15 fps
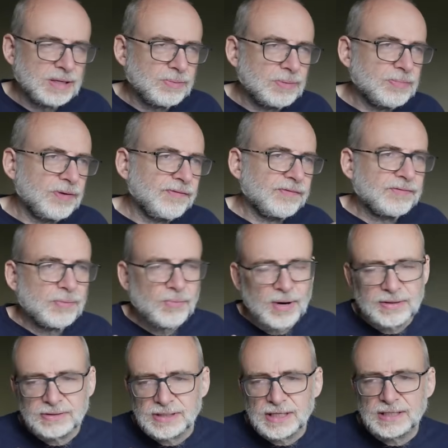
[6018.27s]
You know, we're moving from
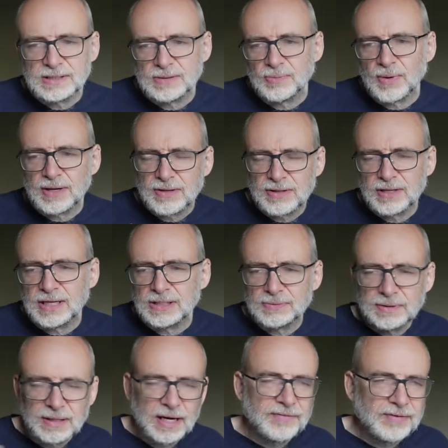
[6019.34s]
one thing
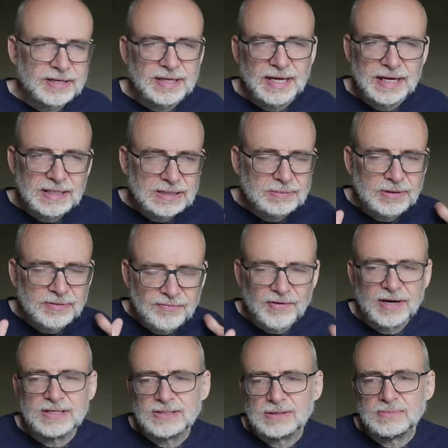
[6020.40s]
to another, getting some
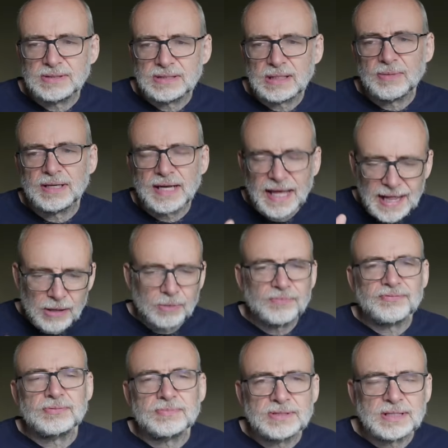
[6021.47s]
advice from someone,
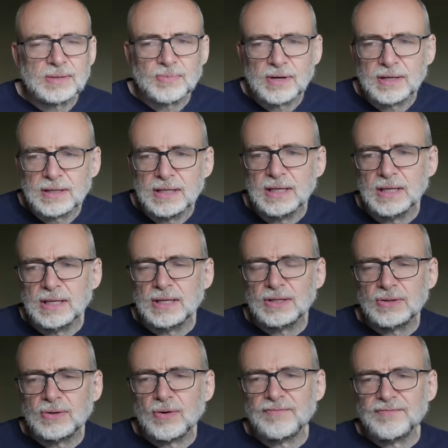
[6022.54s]
help from someone,
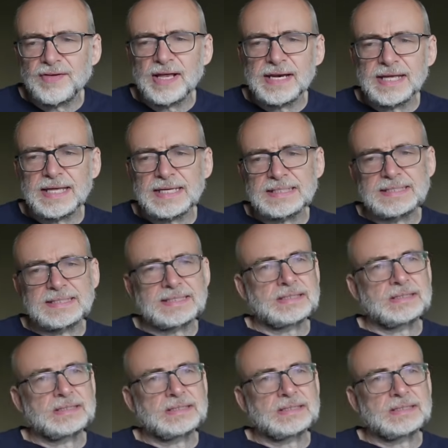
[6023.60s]
not feeling